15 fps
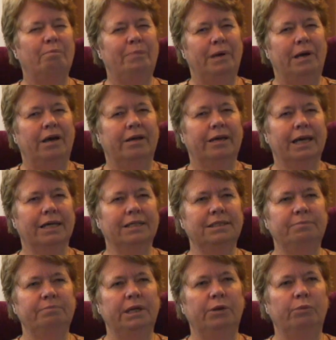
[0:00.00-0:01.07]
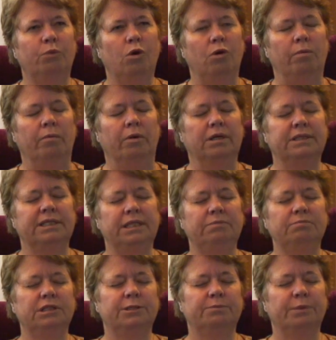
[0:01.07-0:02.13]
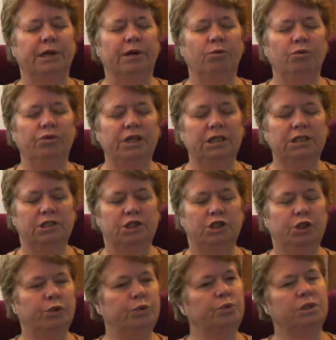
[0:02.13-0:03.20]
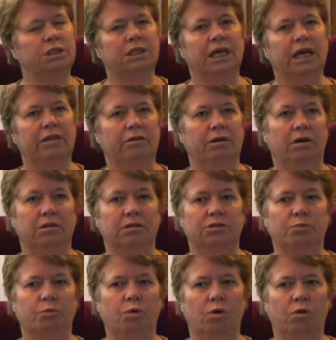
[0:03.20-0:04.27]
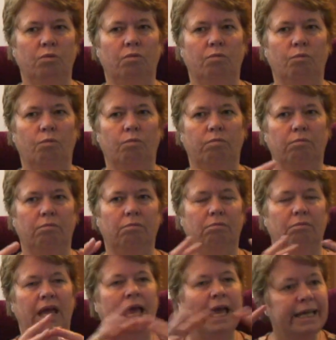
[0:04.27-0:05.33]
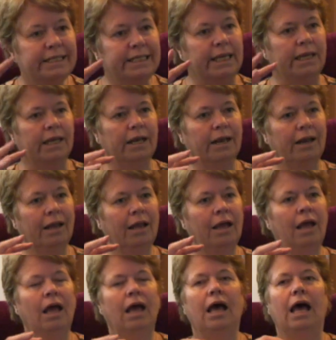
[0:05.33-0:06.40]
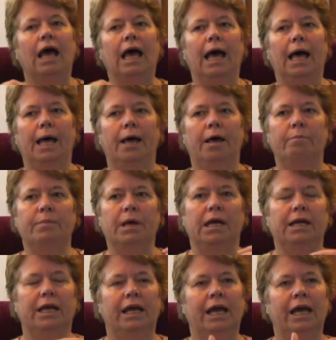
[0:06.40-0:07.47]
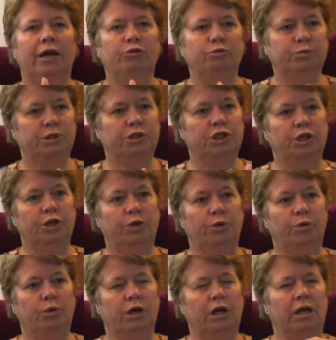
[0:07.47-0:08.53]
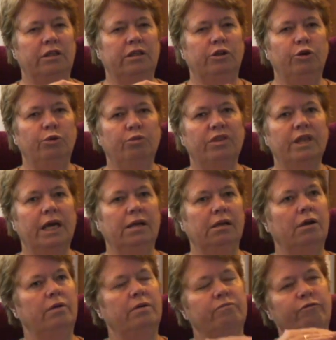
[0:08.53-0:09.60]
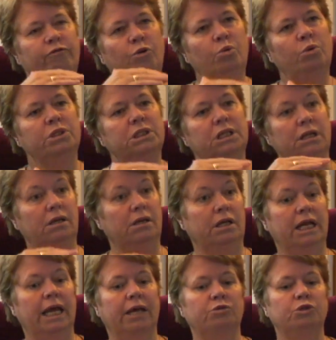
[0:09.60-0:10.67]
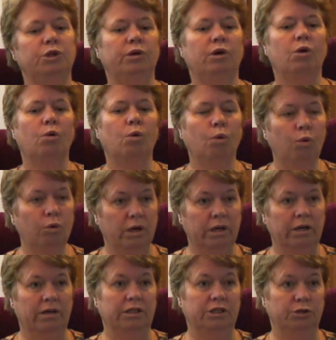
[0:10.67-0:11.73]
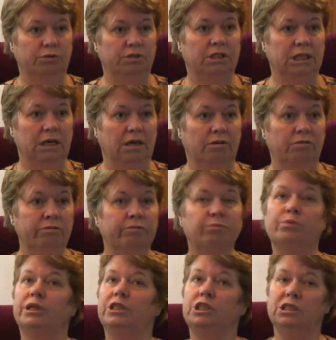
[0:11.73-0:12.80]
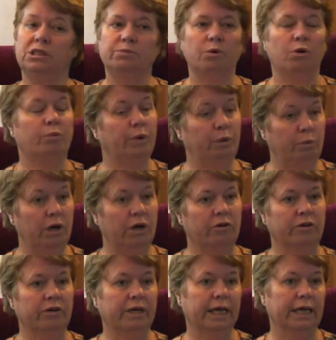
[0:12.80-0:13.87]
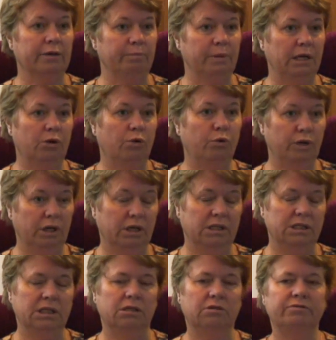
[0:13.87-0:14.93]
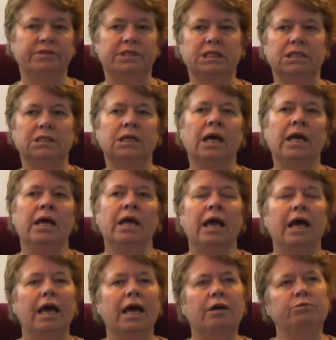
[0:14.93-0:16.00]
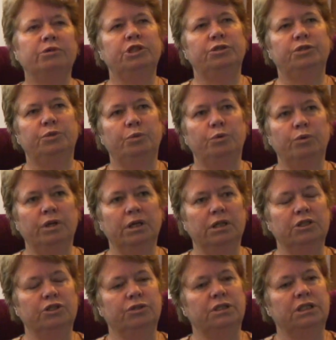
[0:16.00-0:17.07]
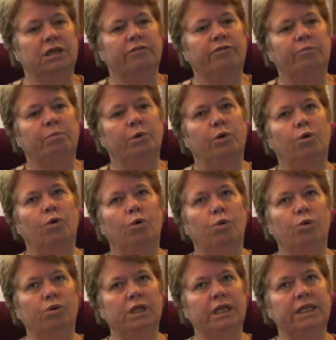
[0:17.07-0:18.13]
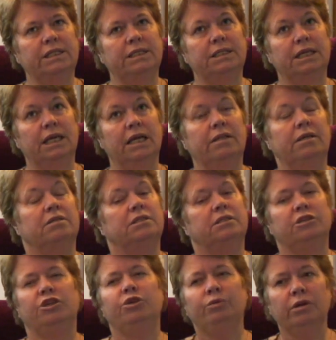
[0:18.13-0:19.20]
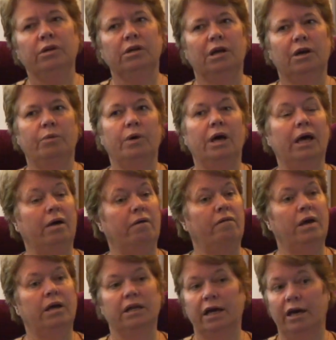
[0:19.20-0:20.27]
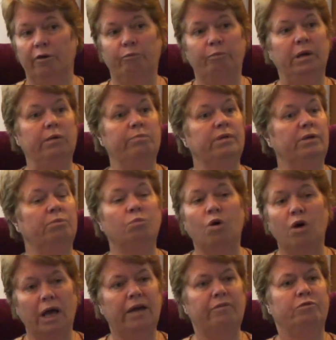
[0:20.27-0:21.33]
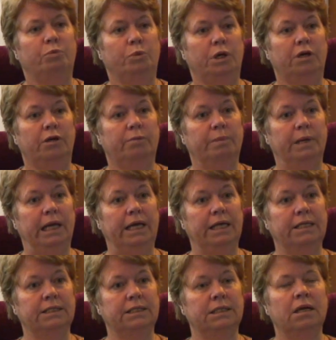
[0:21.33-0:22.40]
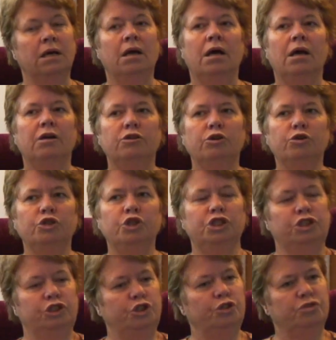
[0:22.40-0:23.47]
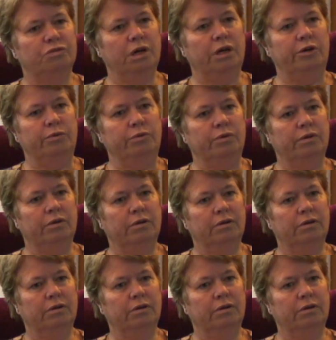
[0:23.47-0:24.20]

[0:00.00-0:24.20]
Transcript: But Academy One seems to bring all these tools together under one heading, and it helps you, and you then going forward to learn how to organise yourself, which is what we were on Academy, organising officers, helps you to organise yourself and put all these together so you can go out and help people in whatever workplace, not just your own.